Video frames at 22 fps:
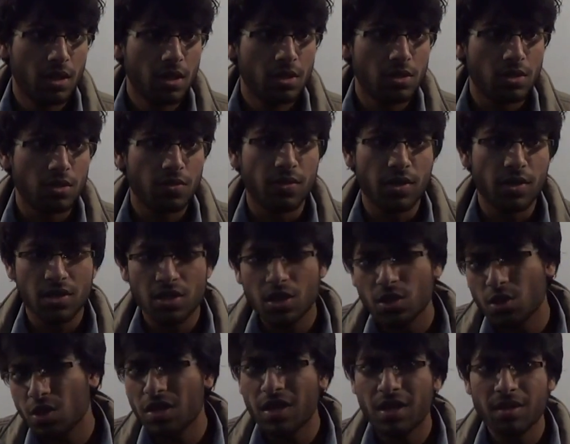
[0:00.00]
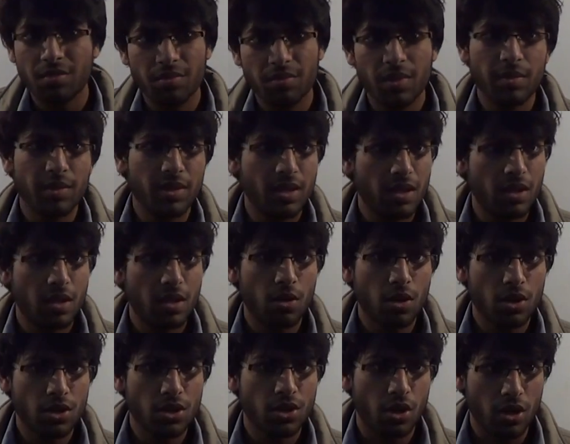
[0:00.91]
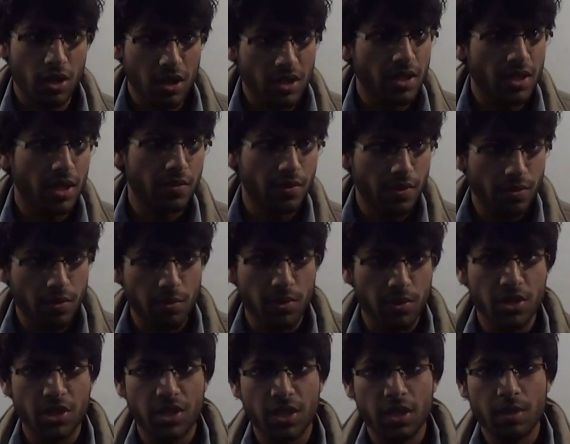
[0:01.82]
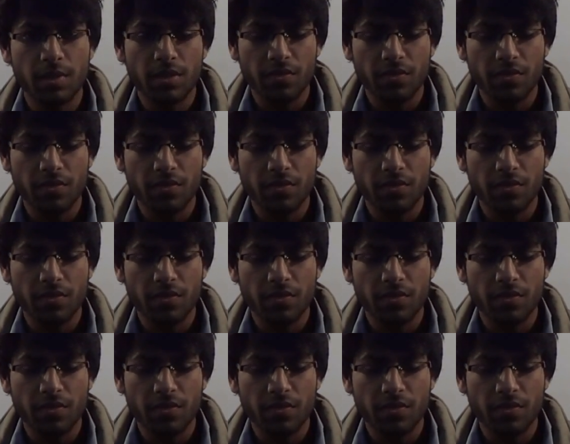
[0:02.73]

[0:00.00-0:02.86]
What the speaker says: So first they told that maybe they'll not shortlist anyone from the GD,